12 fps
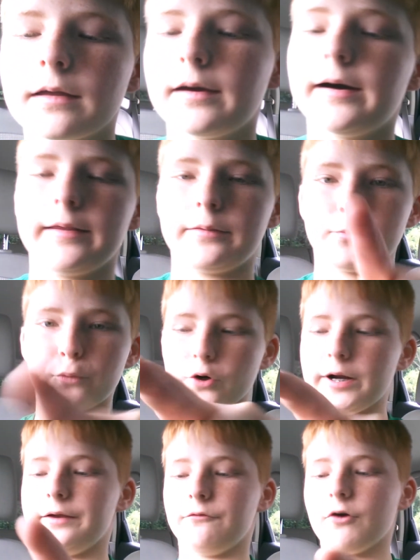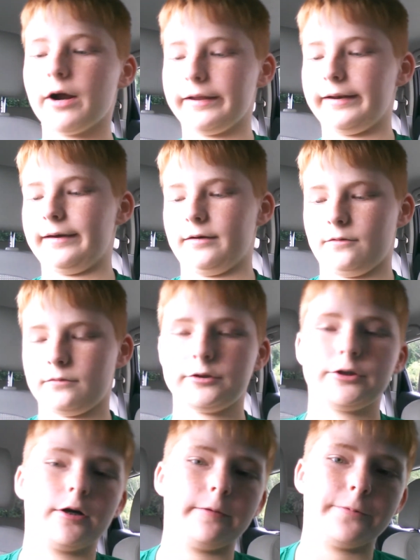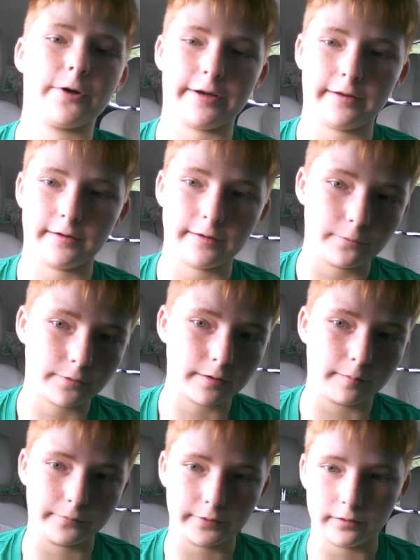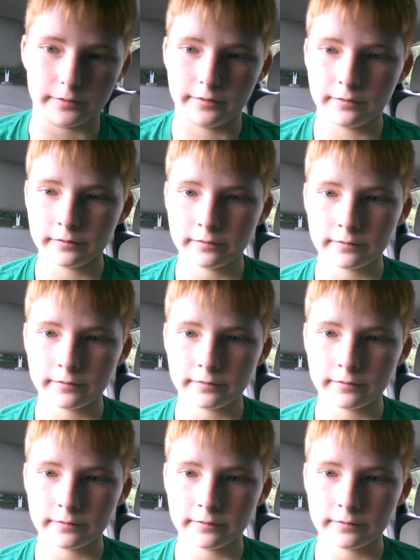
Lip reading: Guys, pray right now. Start praying and it comes on.